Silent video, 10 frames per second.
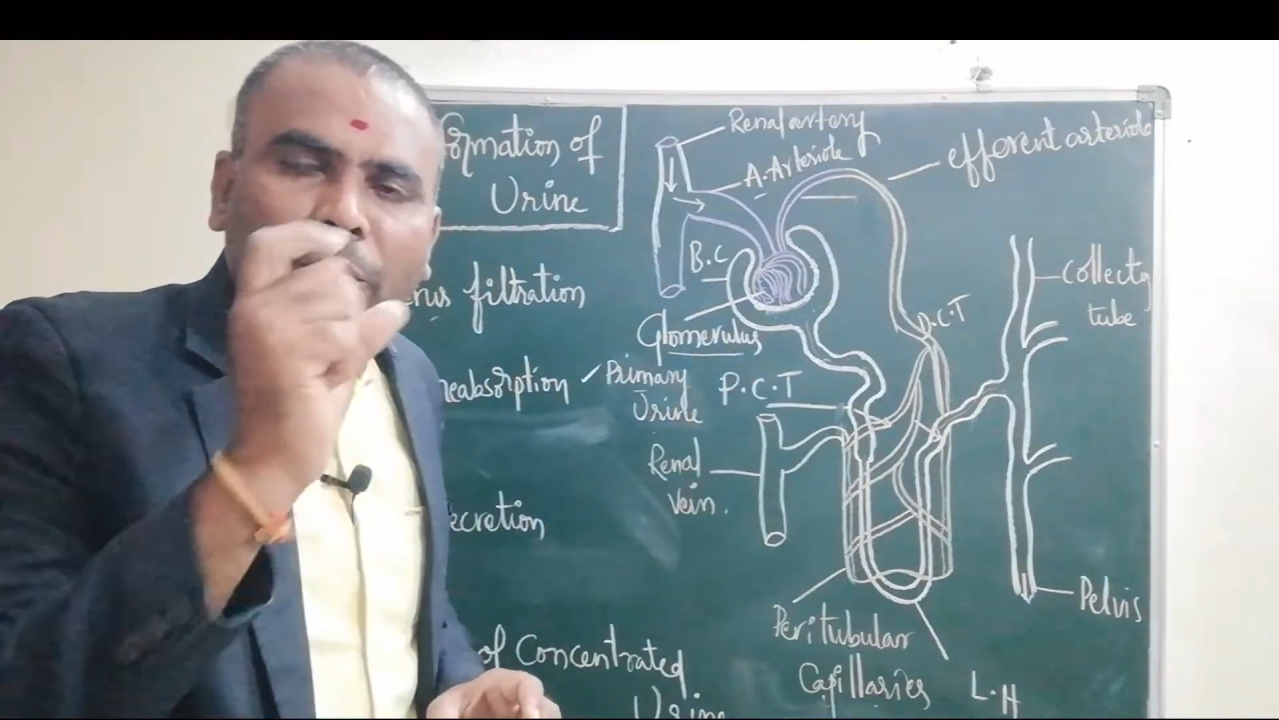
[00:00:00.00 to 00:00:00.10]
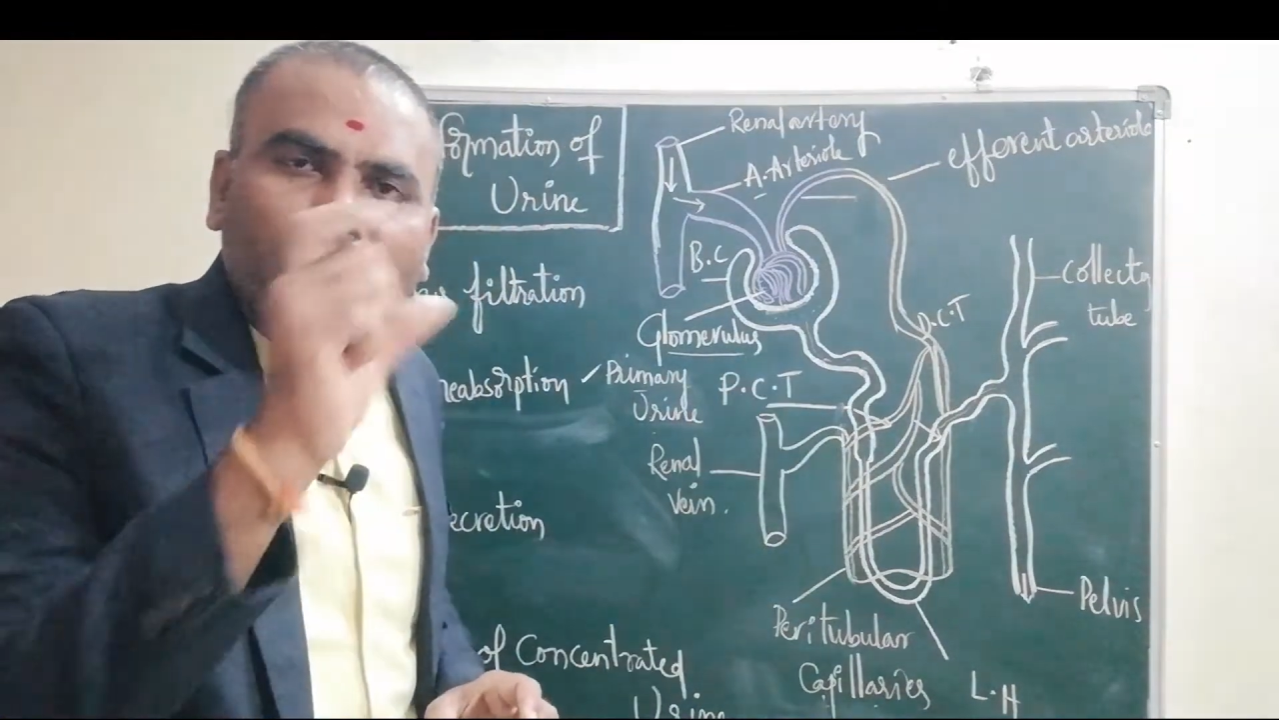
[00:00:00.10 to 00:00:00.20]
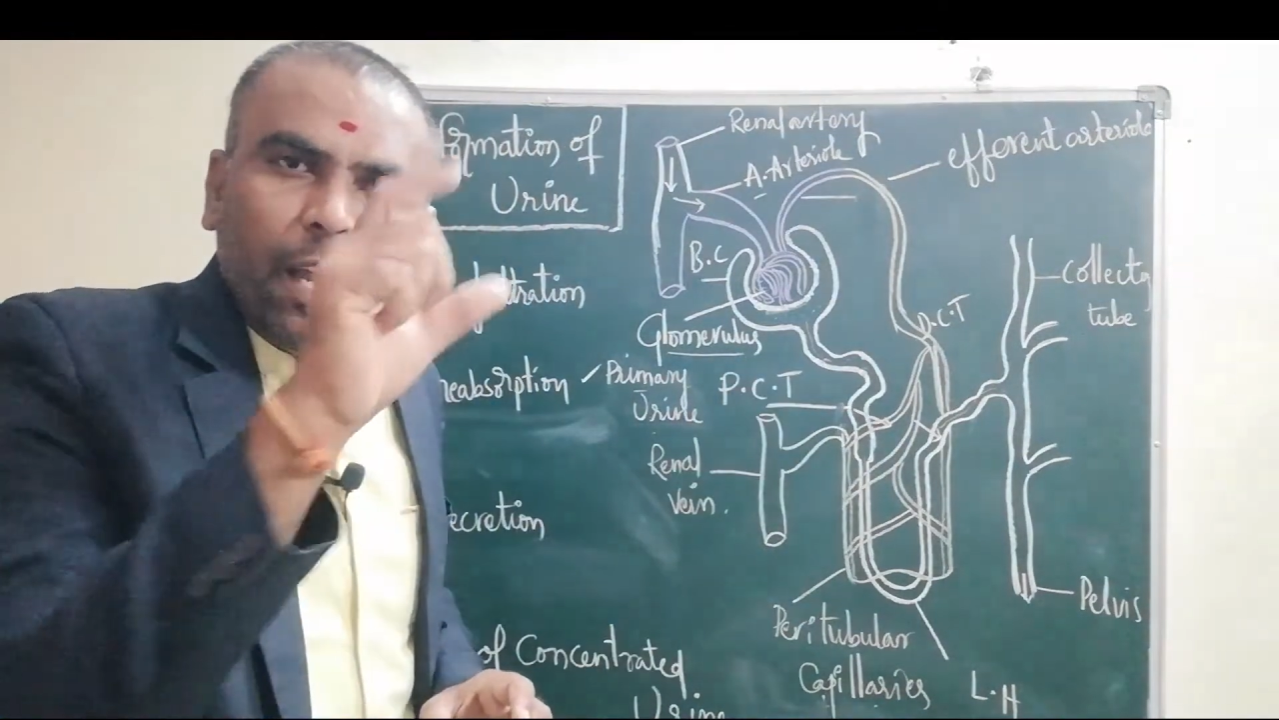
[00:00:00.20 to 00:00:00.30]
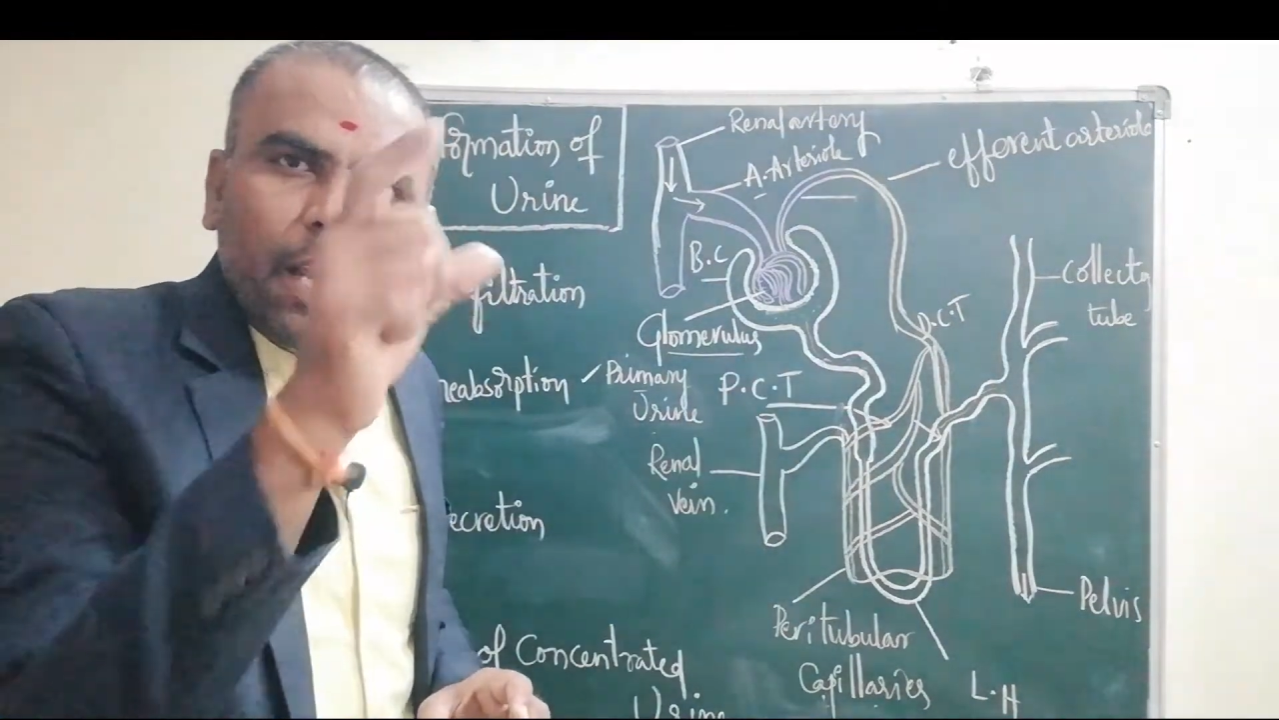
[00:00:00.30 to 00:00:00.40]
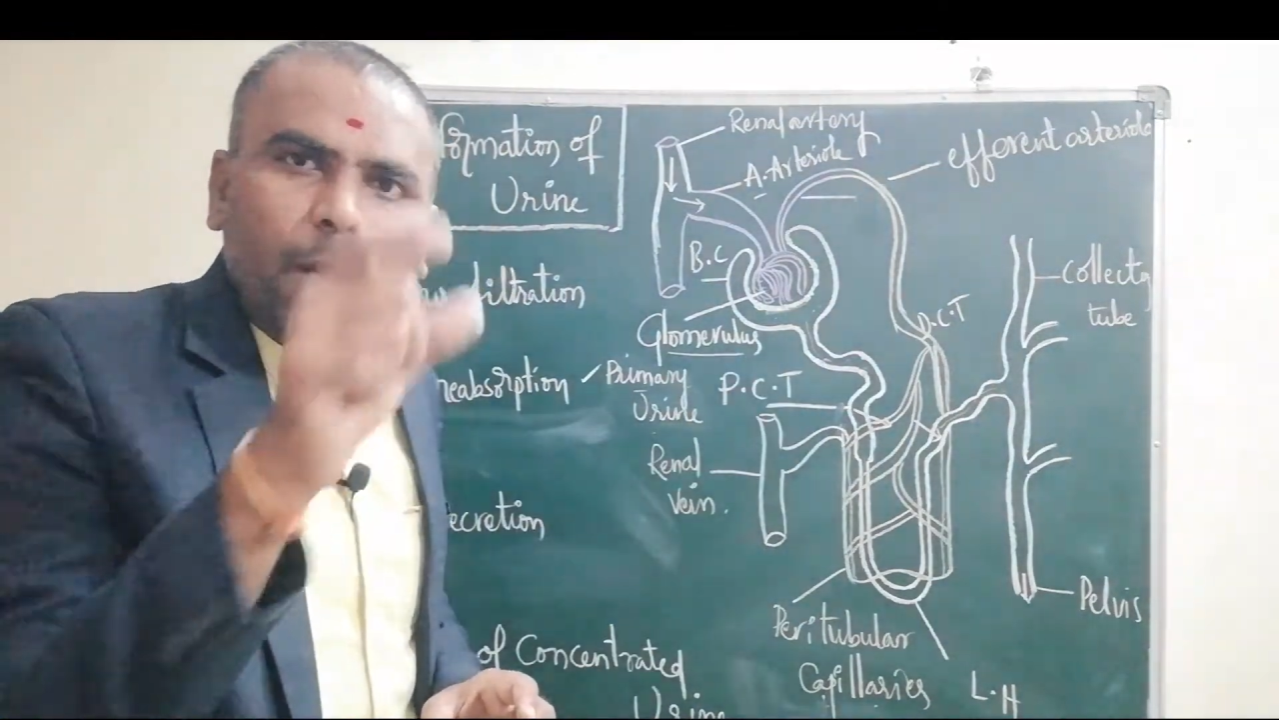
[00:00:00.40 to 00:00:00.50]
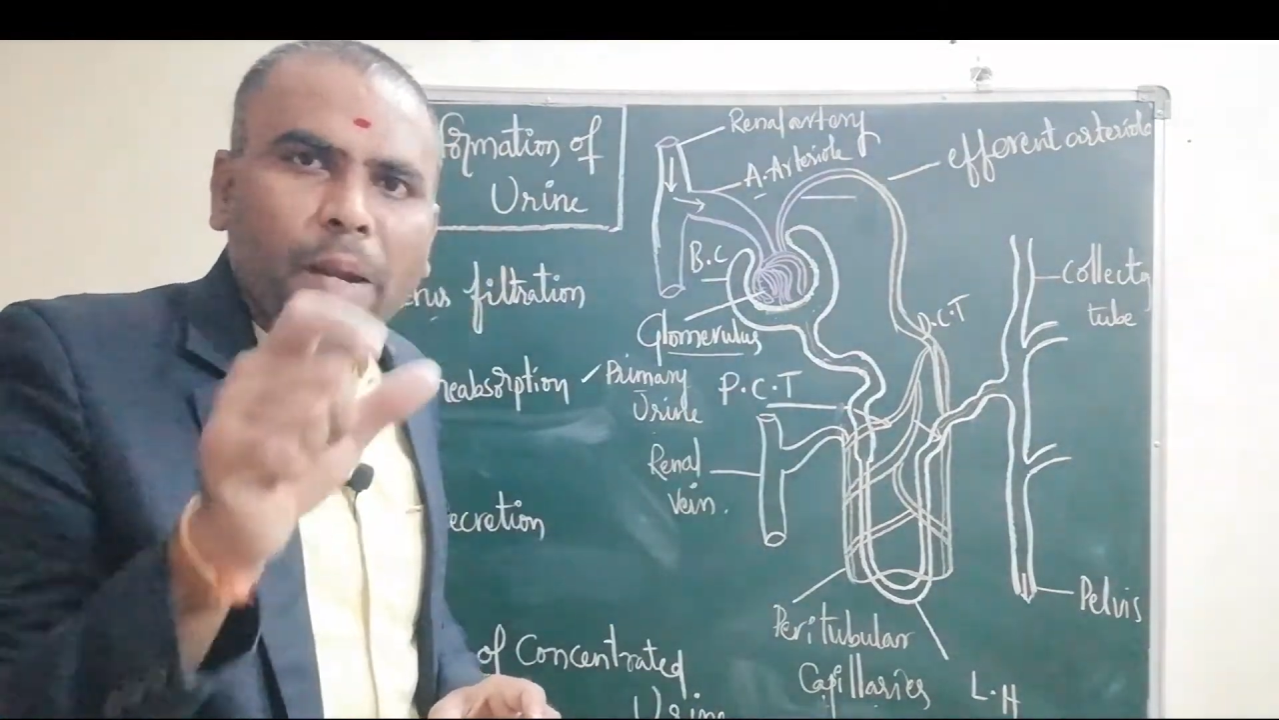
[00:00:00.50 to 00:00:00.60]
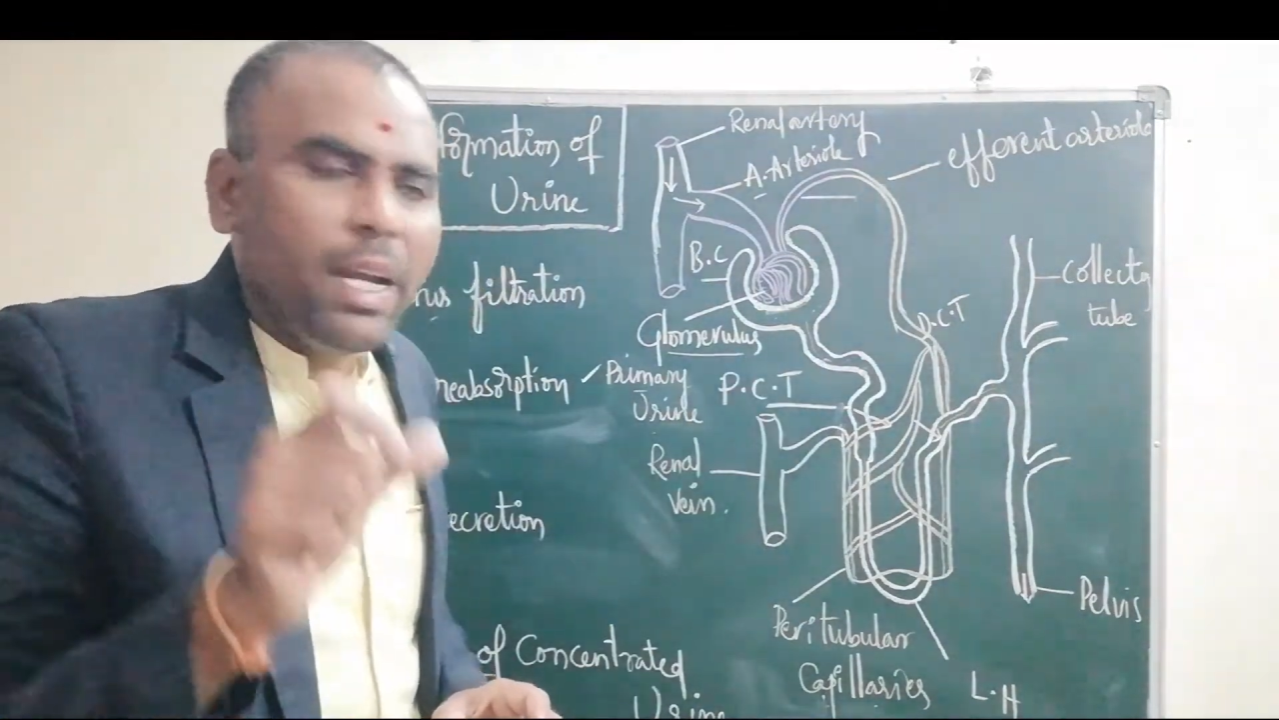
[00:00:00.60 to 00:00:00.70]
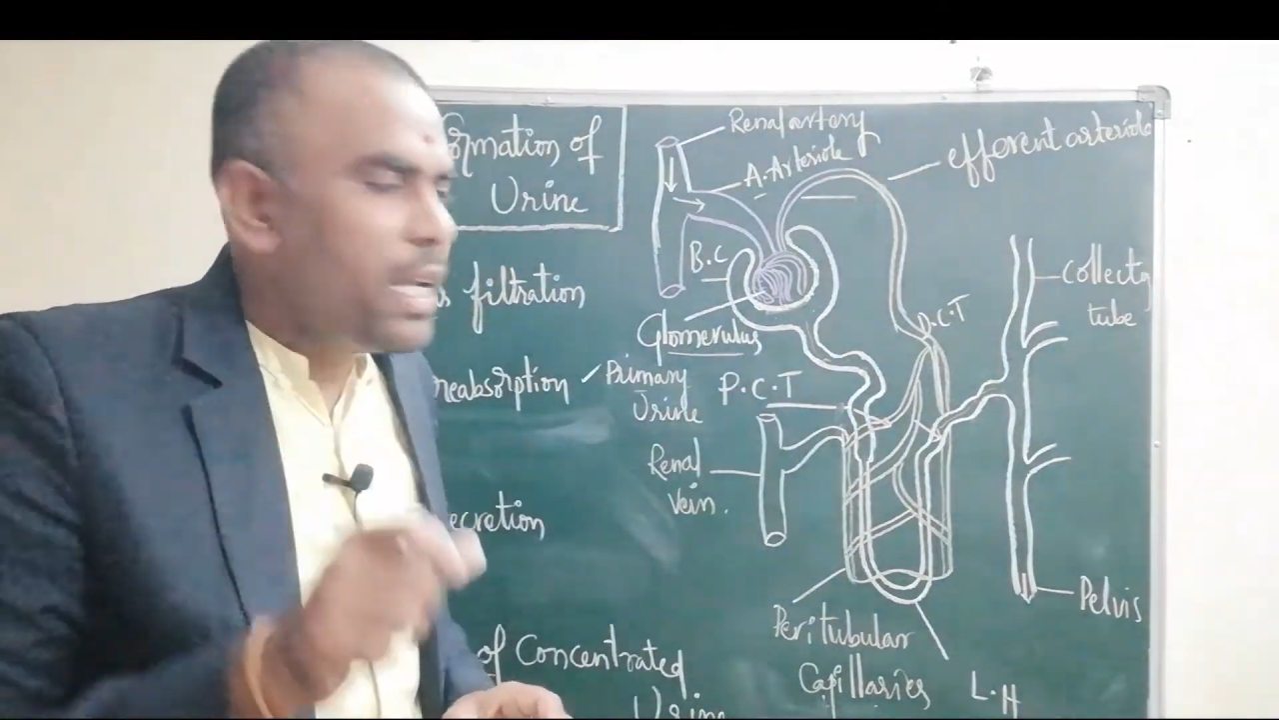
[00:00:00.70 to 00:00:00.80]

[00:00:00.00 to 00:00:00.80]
fine blood